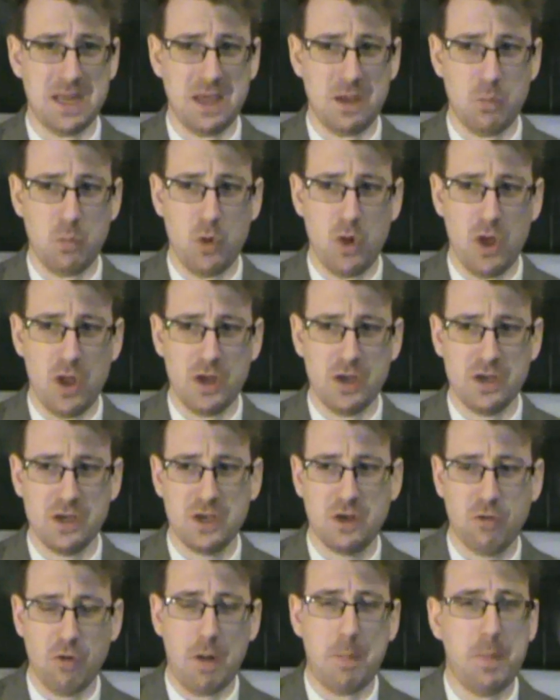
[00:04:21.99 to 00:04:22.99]
They
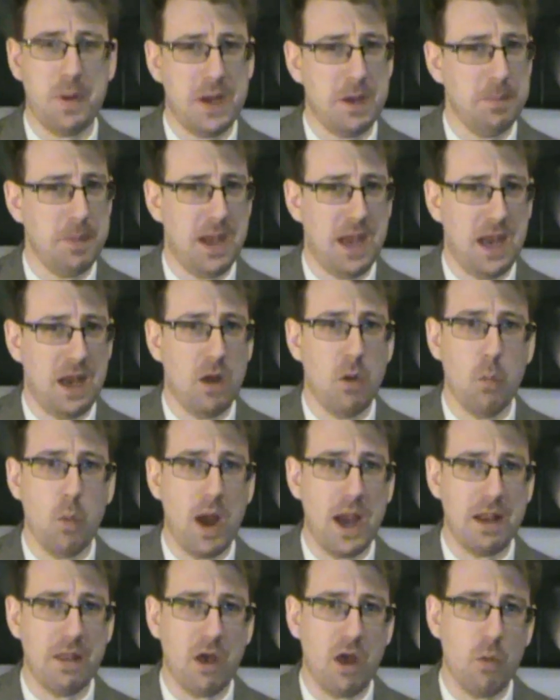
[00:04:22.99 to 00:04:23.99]
weren't gripping me in a
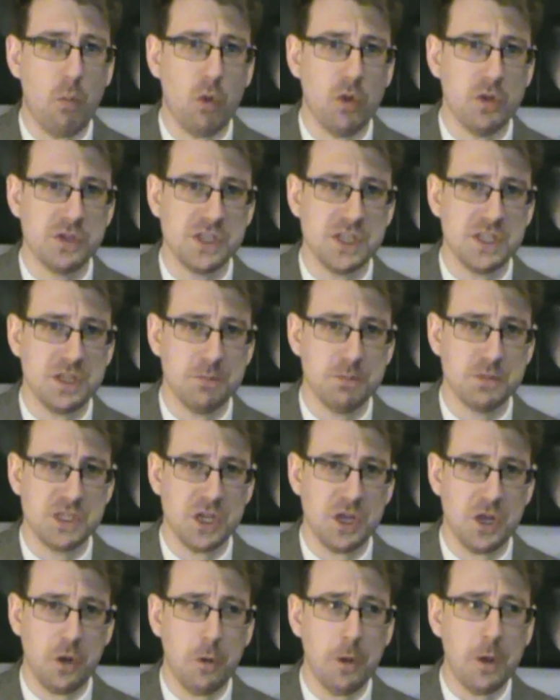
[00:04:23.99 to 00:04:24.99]
way that I wanted them
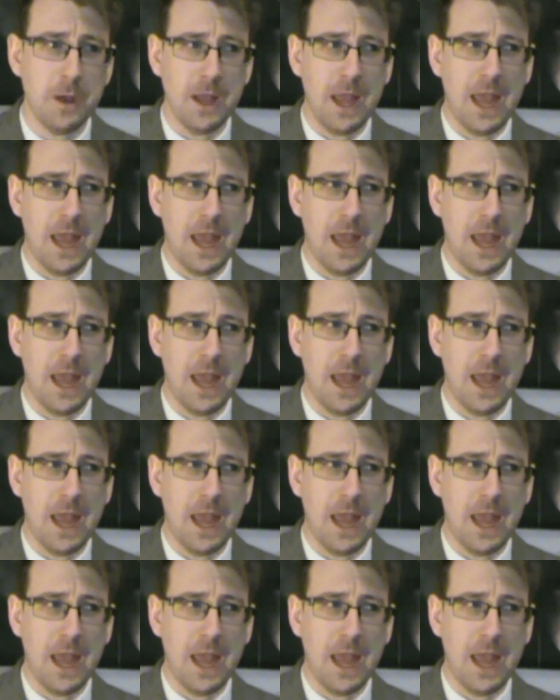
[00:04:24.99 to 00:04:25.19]
to,